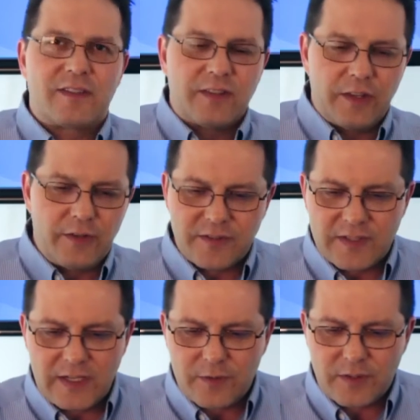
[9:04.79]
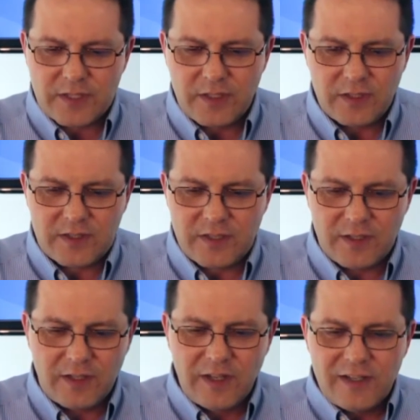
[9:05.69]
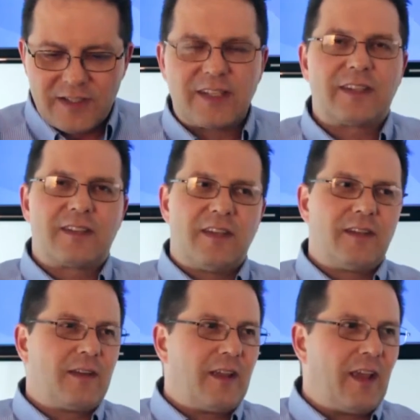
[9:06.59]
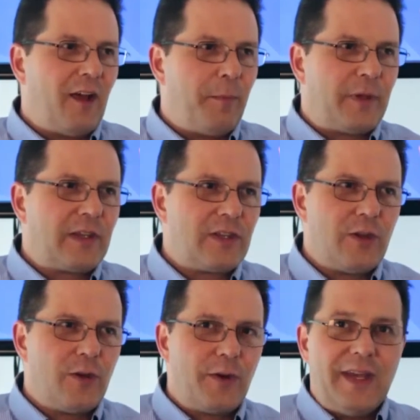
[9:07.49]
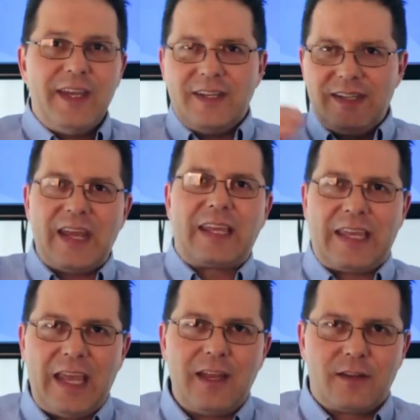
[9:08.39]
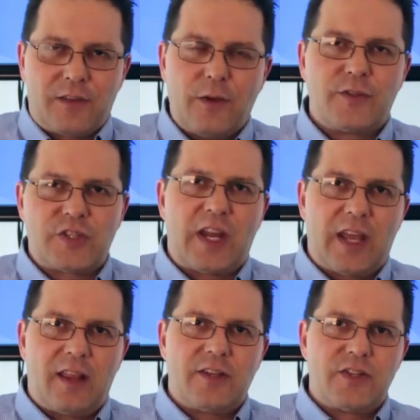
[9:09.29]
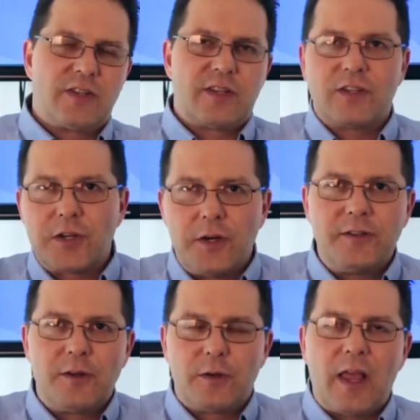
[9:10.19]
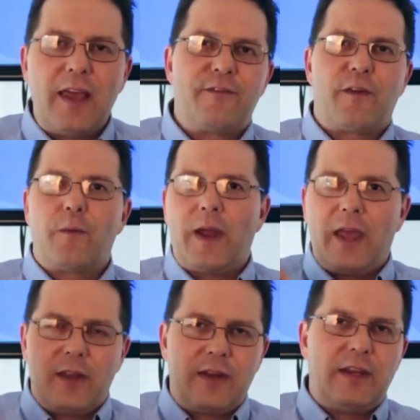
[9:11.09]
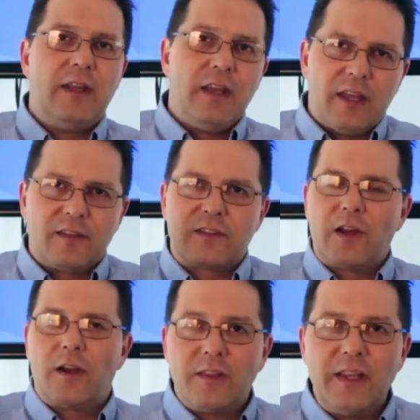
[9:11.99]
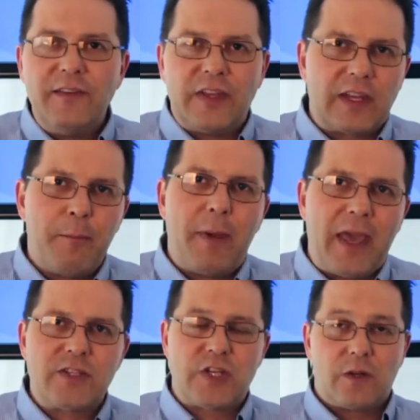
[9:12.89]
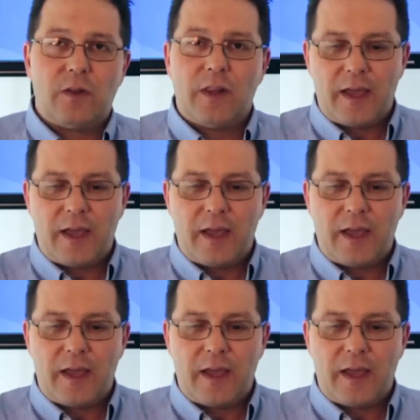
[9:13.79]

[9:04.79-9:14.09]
This little secret to helping you negate those challenges and turn your life around and start living a magical